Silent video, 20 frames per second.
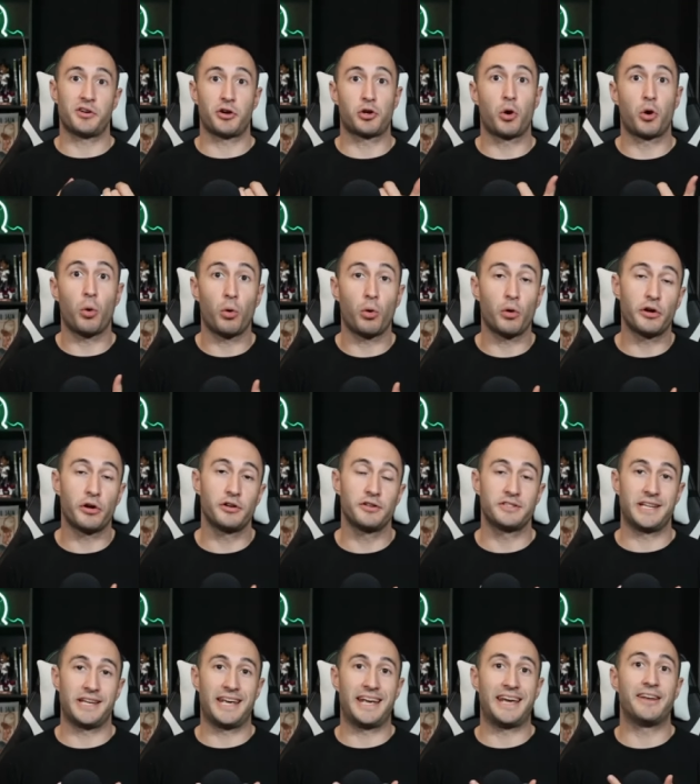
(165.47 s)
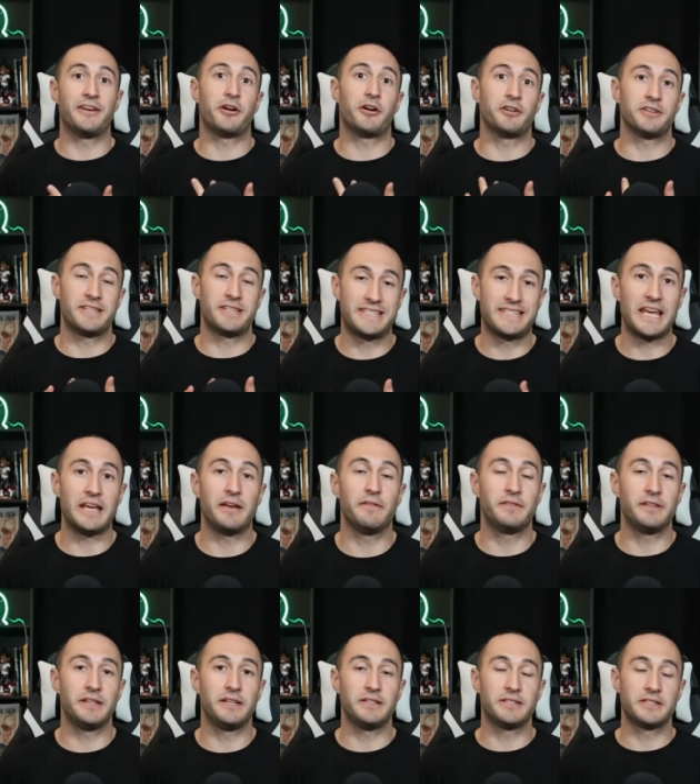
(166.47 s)
our corners and our
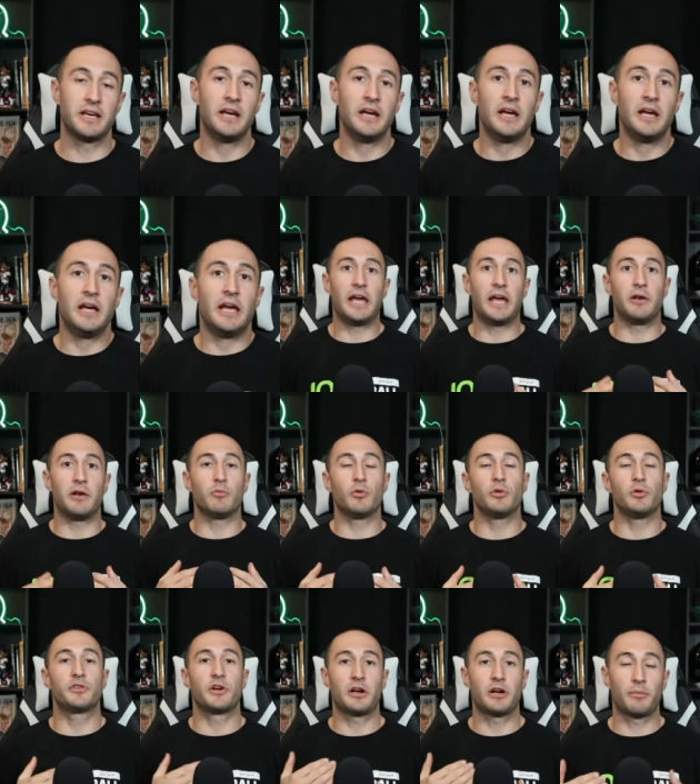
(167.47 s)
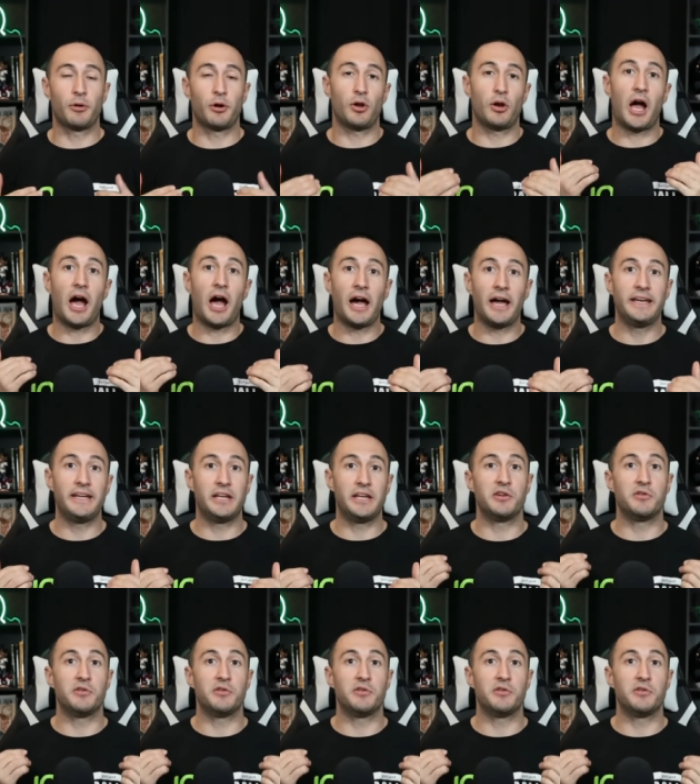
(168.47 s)
safeties. And when we talk about height